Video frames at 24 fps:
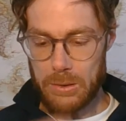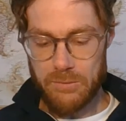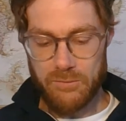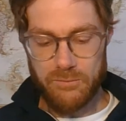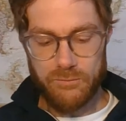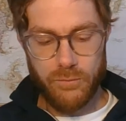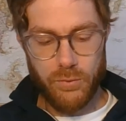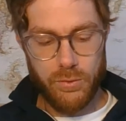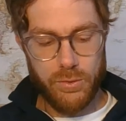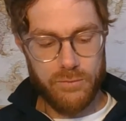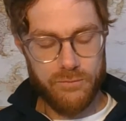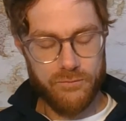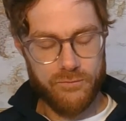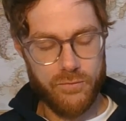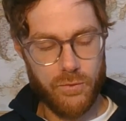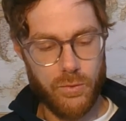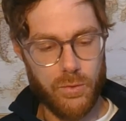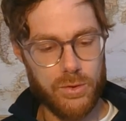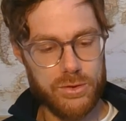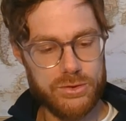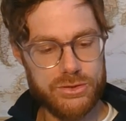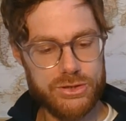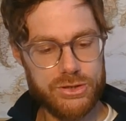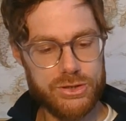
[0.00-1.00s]

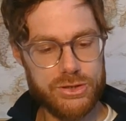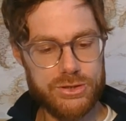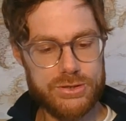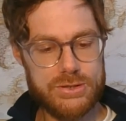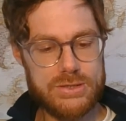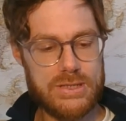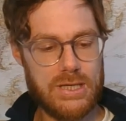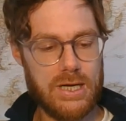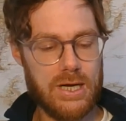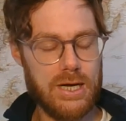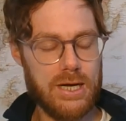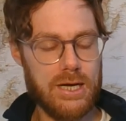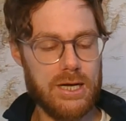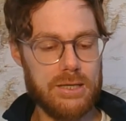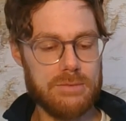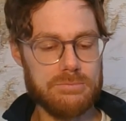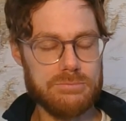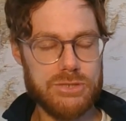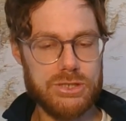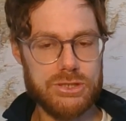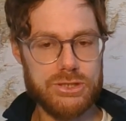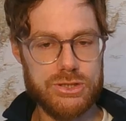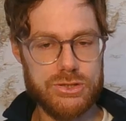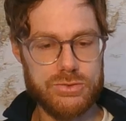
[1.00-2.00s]
44, it's a good time
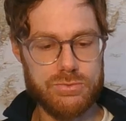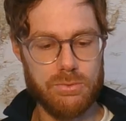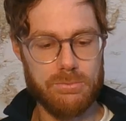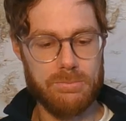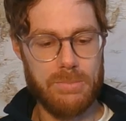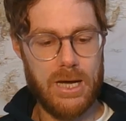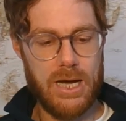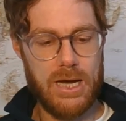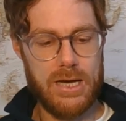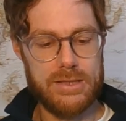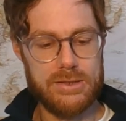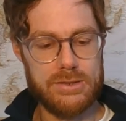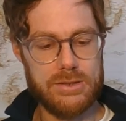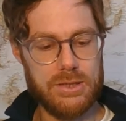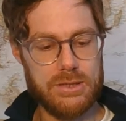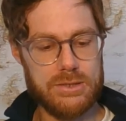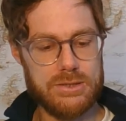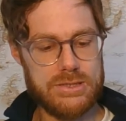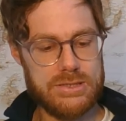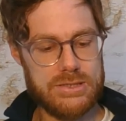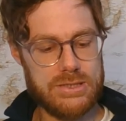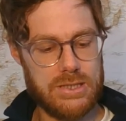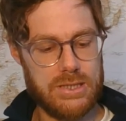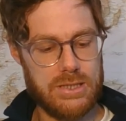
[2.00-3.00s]
to just remind
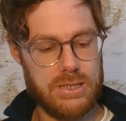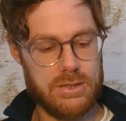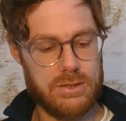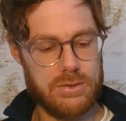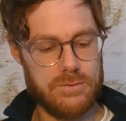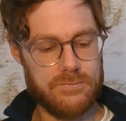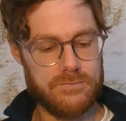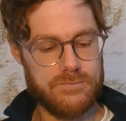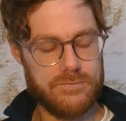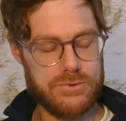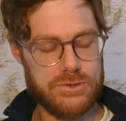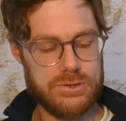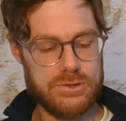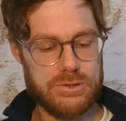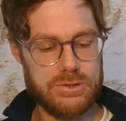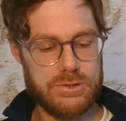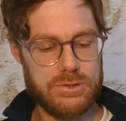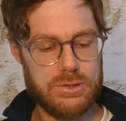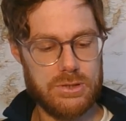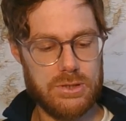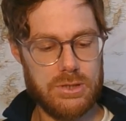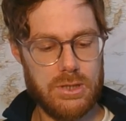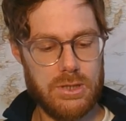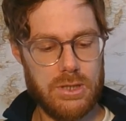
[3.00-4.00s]
ourselves
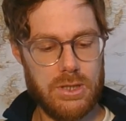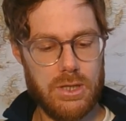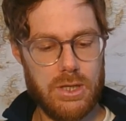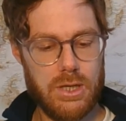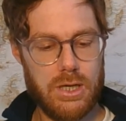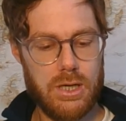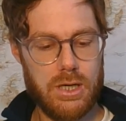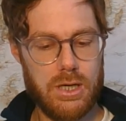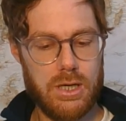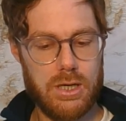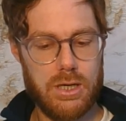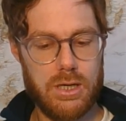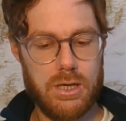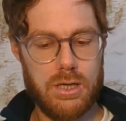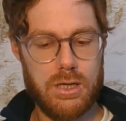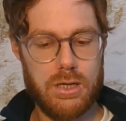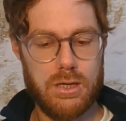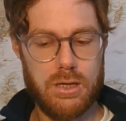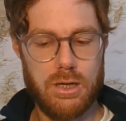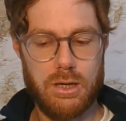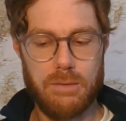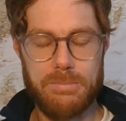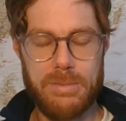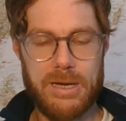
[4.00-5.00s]

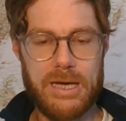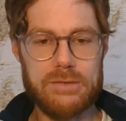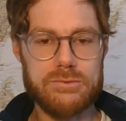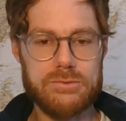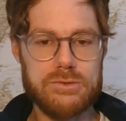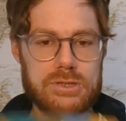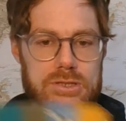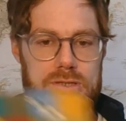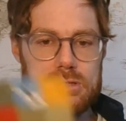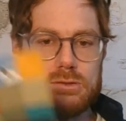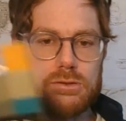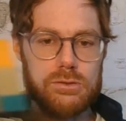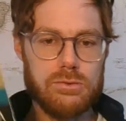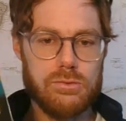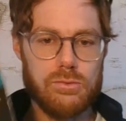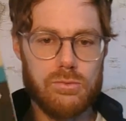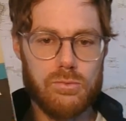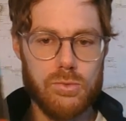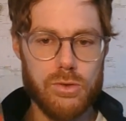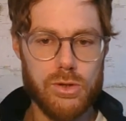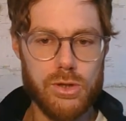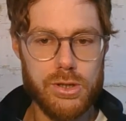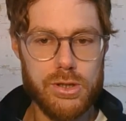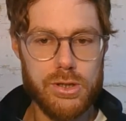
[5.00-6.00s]
about this little
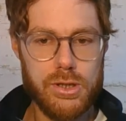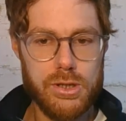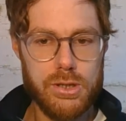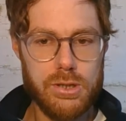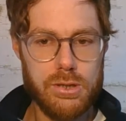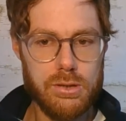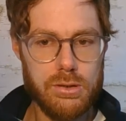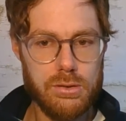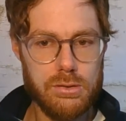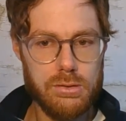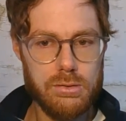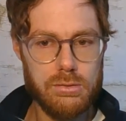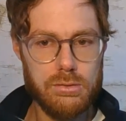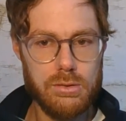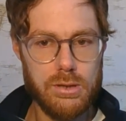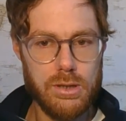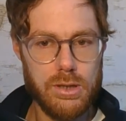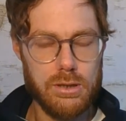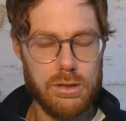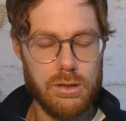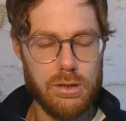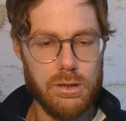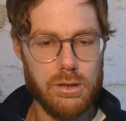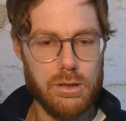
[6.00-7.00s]
work
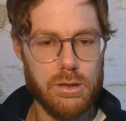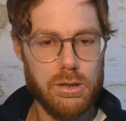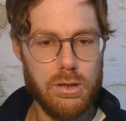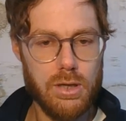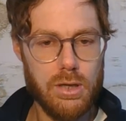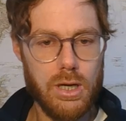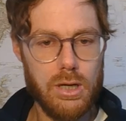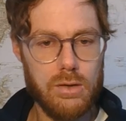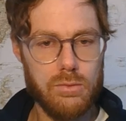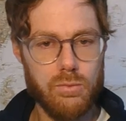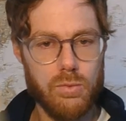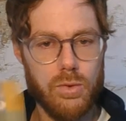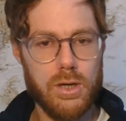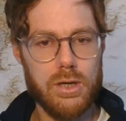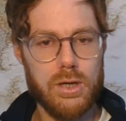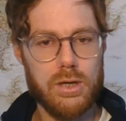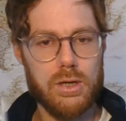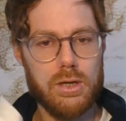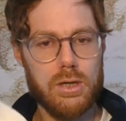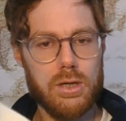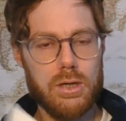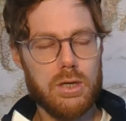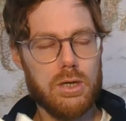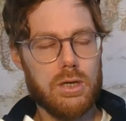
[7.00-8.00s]
and
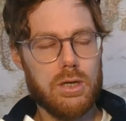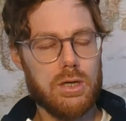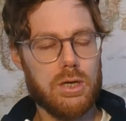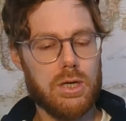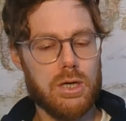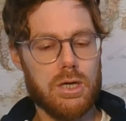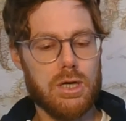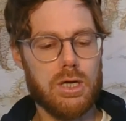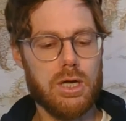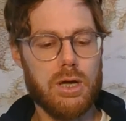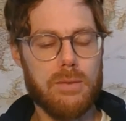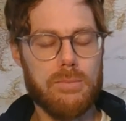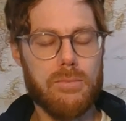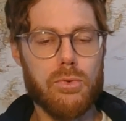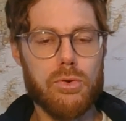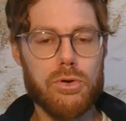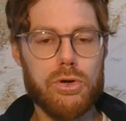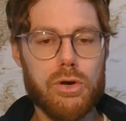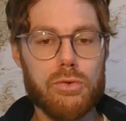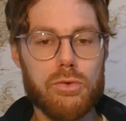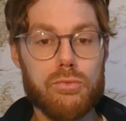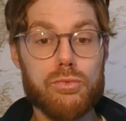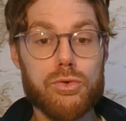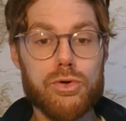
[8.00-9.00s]
what
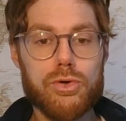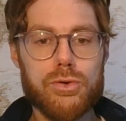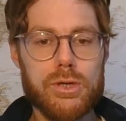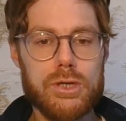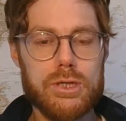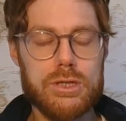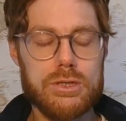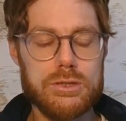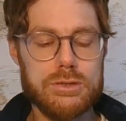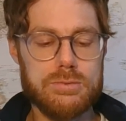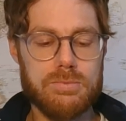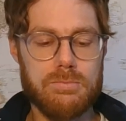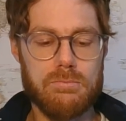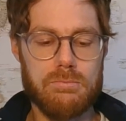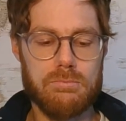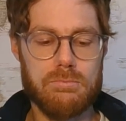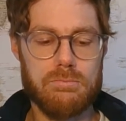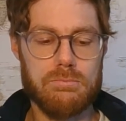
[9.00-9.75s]
Neruda's